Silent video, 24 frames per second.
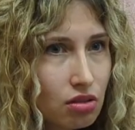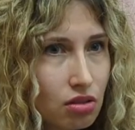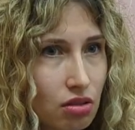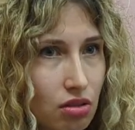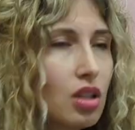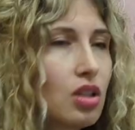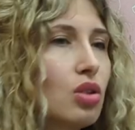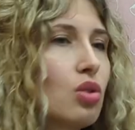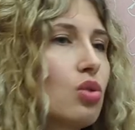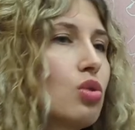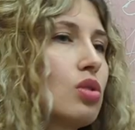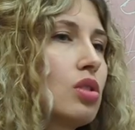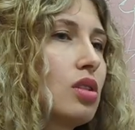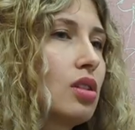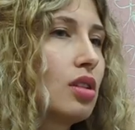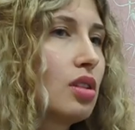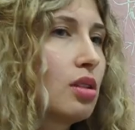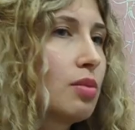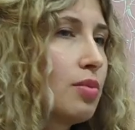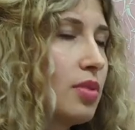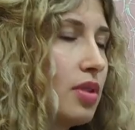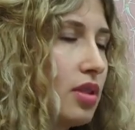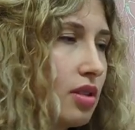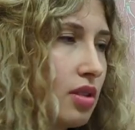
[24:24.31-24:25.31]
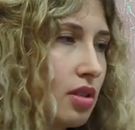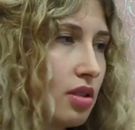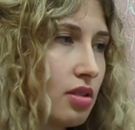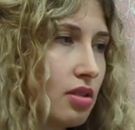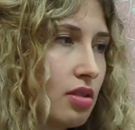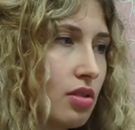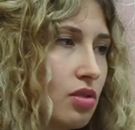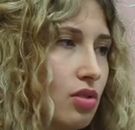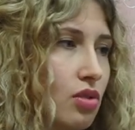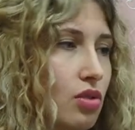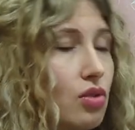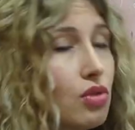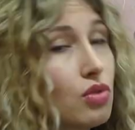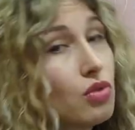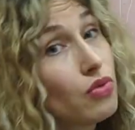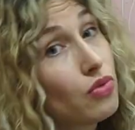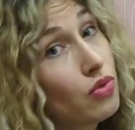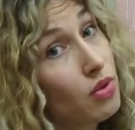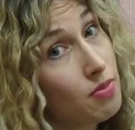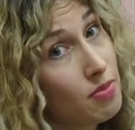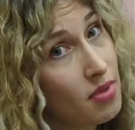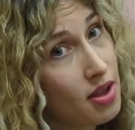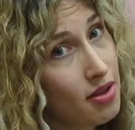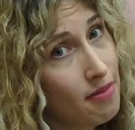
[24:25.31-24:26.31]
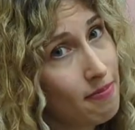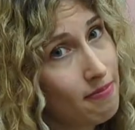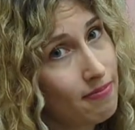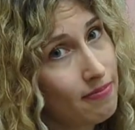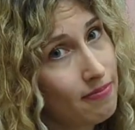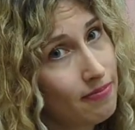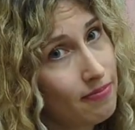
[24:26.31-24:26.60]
than those little pieces for me.